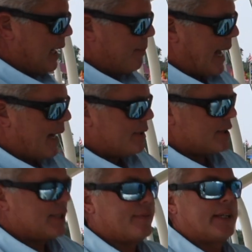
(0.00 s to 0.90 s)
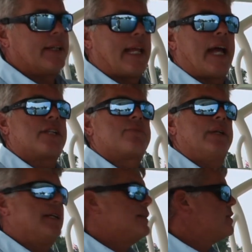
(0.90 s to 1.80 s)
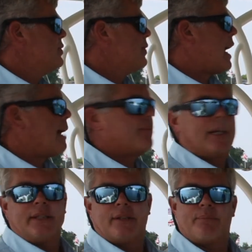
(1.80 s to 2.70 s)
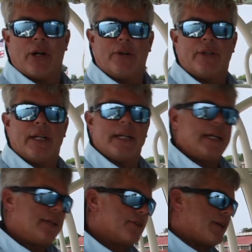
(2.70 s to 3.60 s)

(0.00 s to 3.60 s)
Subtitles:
And pattern shifting allows me to operate the boat either